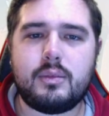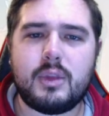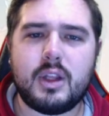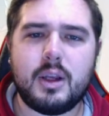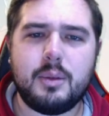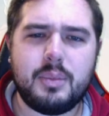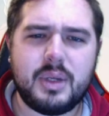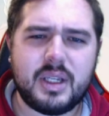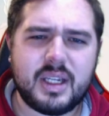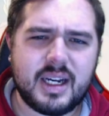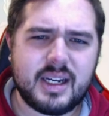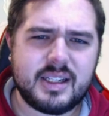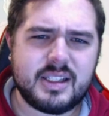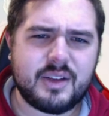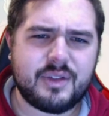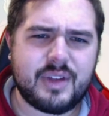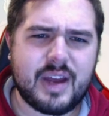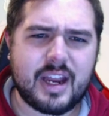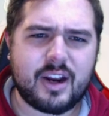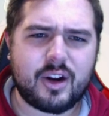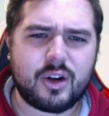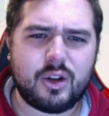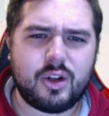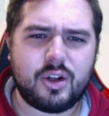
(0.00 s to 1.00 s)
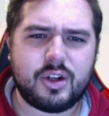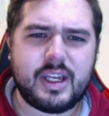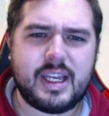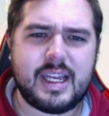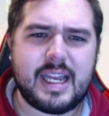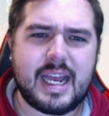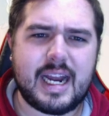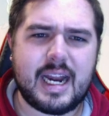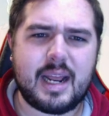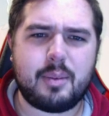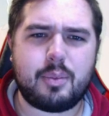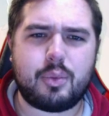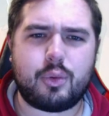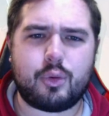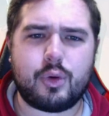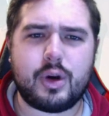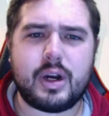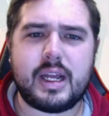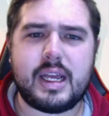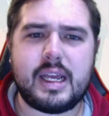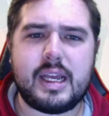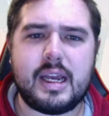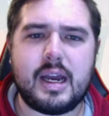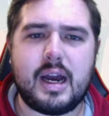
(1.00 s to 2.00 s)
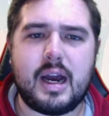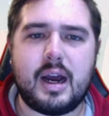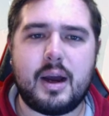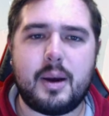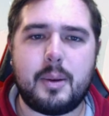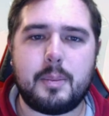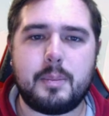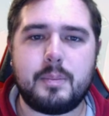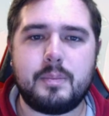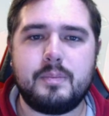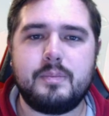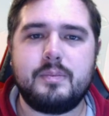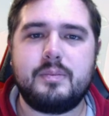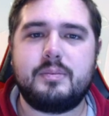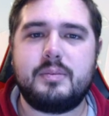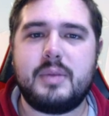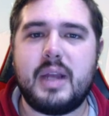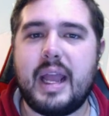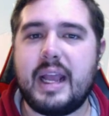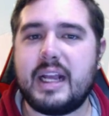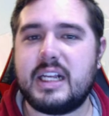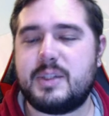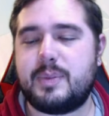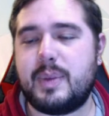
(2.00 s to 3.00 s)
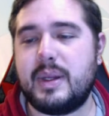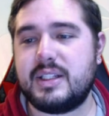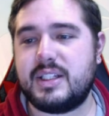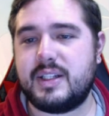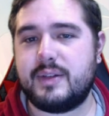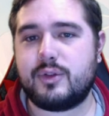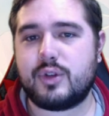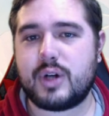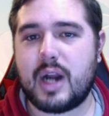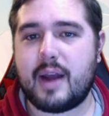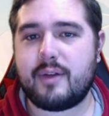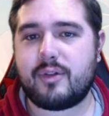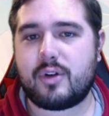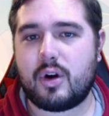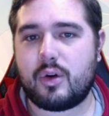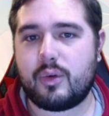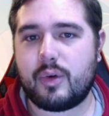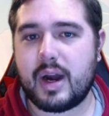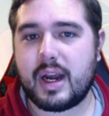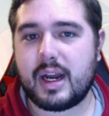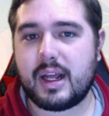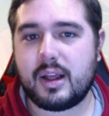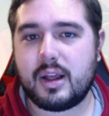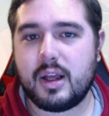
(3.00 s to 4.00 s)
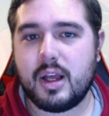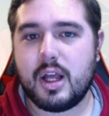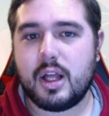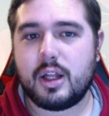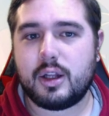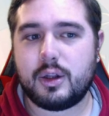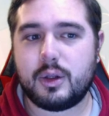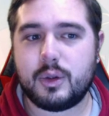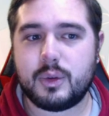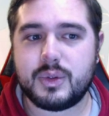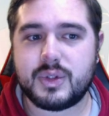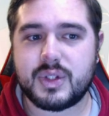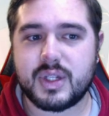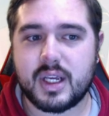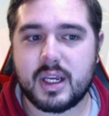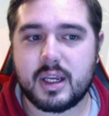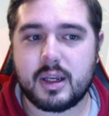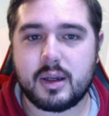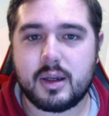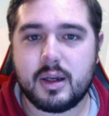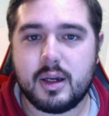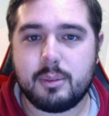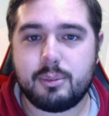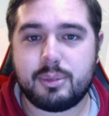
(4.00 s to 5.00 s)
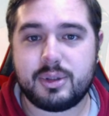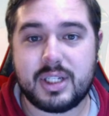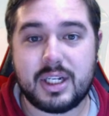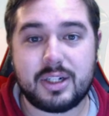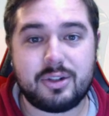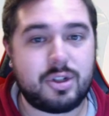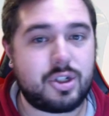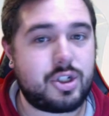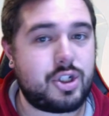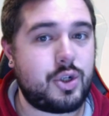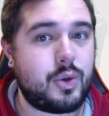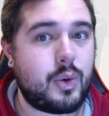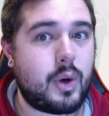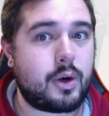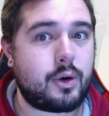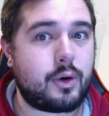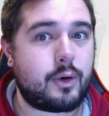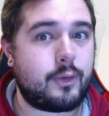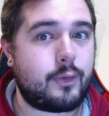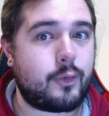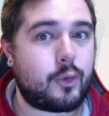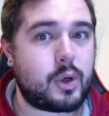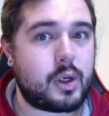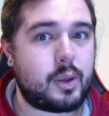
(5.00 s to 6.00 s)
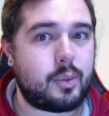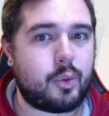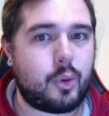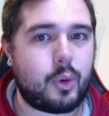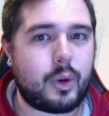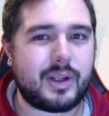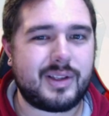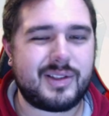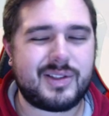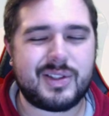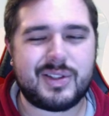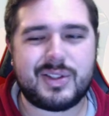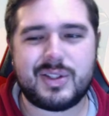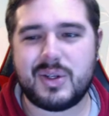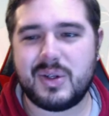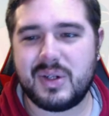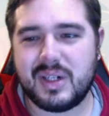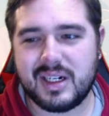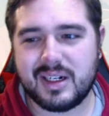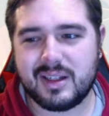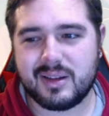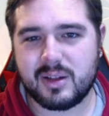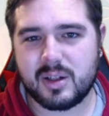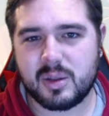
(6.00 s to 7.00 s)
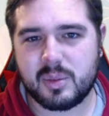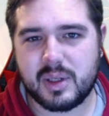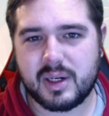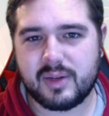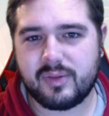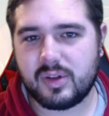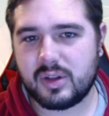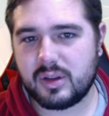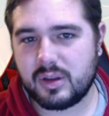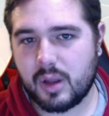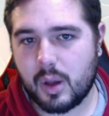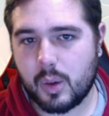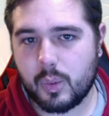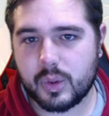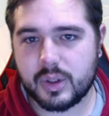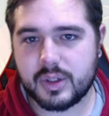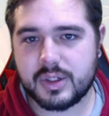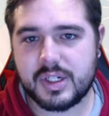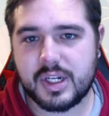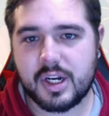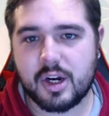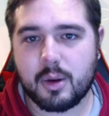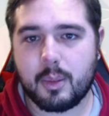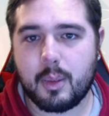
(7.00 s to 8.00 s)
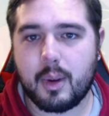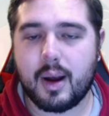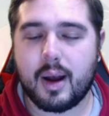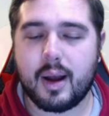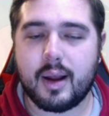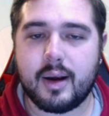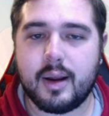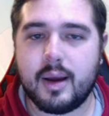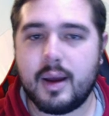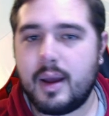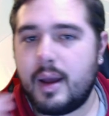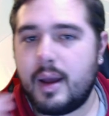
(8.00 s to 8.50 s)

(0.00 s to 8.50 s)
because of that, you're looking at a pretty expensive draft already, losing potentially 240 points. So you need a little bit of a lower tier mon.